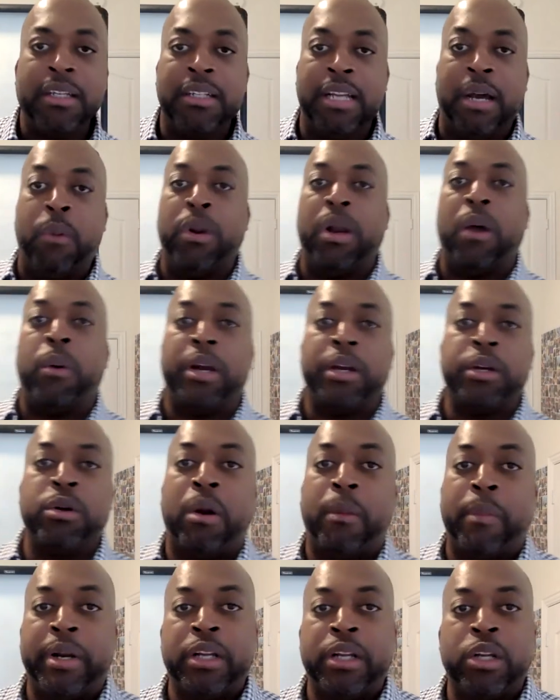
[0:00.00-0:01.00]
Now, what I want to do,
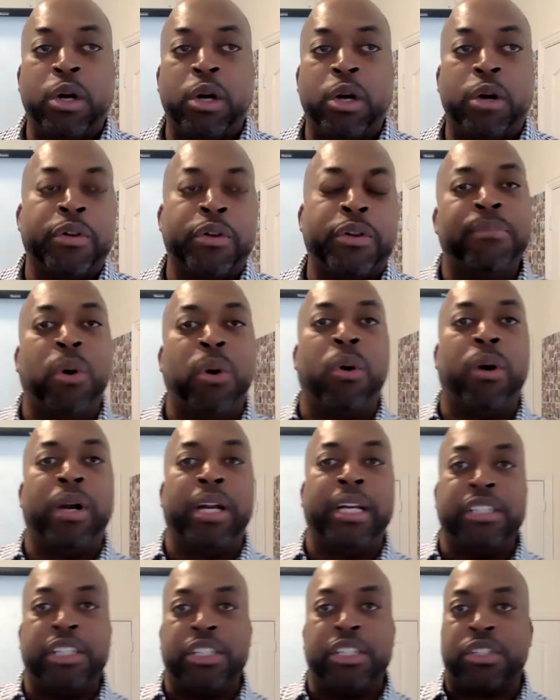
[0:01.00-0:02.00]
I'm going to go to the board
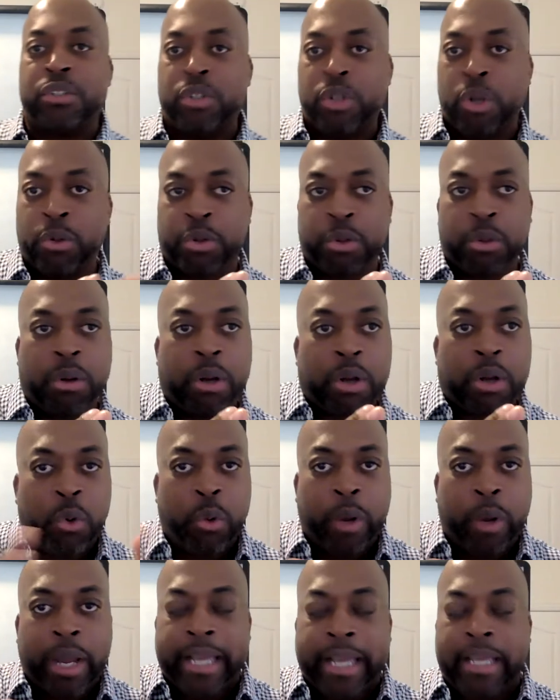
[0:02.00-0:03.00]
and just go through a
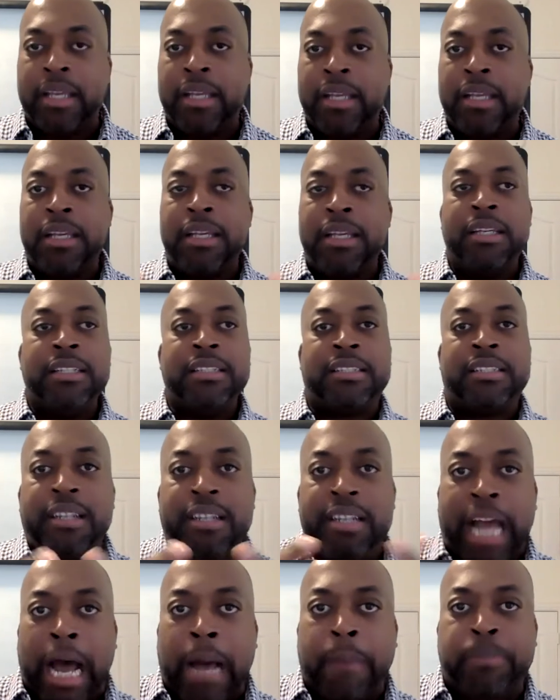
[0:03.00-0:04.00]
quick
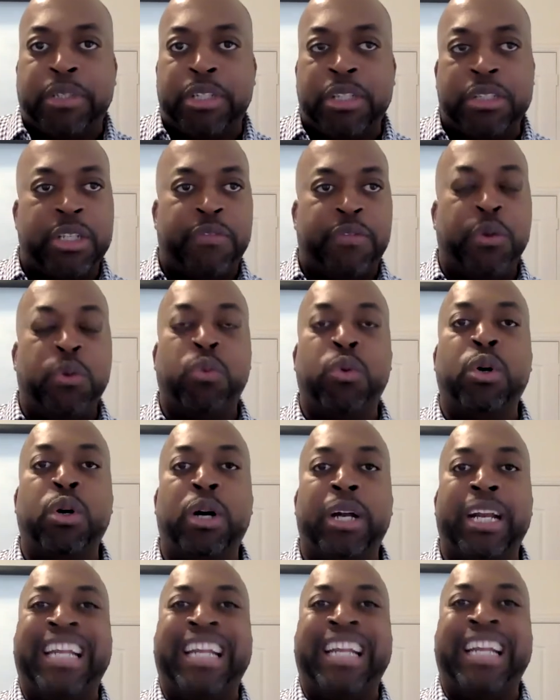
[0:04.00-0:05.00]
synopsis, if you
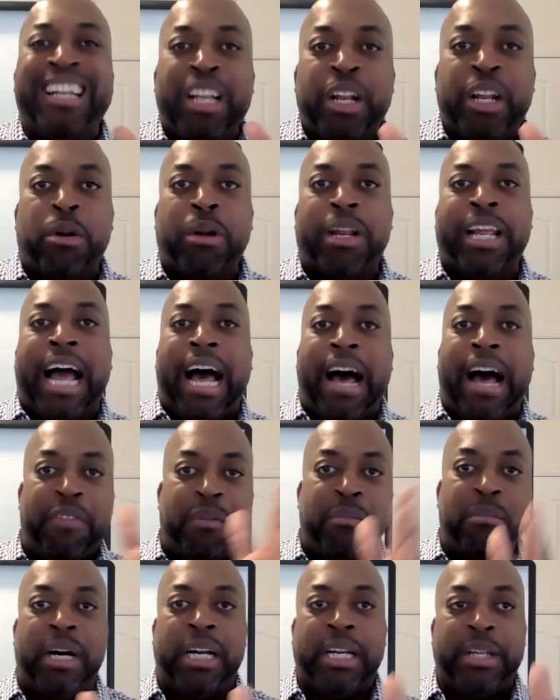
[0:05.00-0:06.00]
would, and literally how the
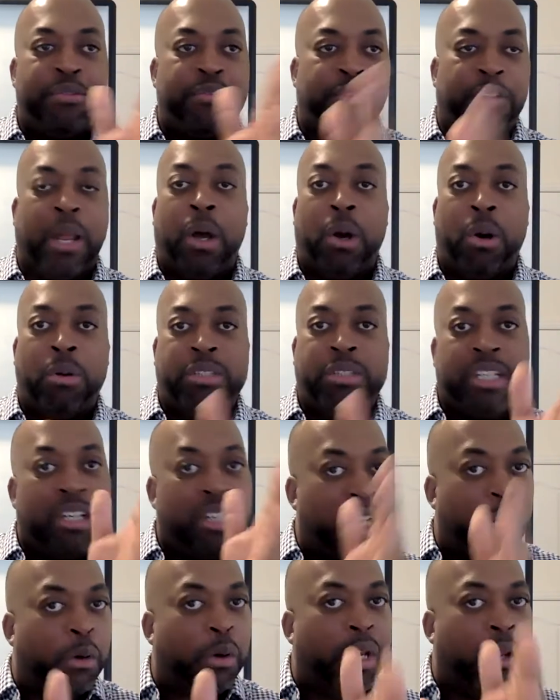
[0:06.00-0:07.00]
money flows
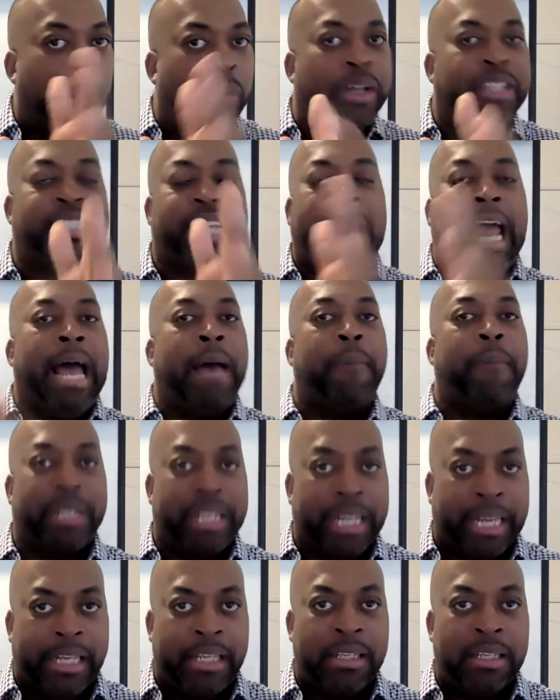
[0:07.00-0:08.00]
and literally what's
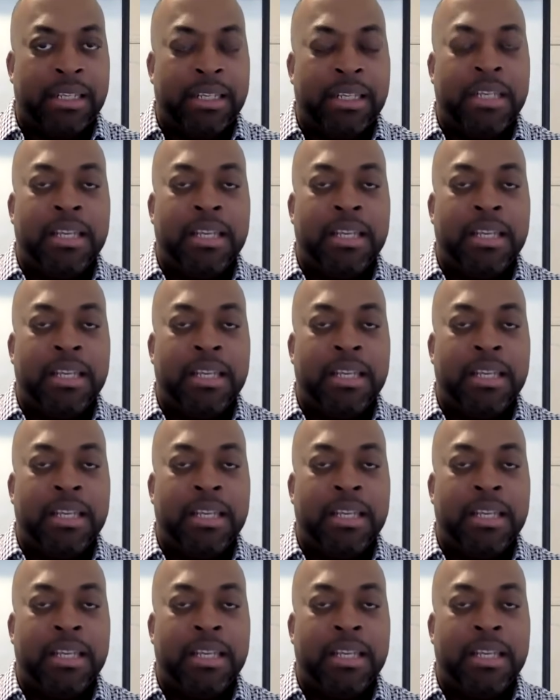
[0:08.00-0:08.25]
happening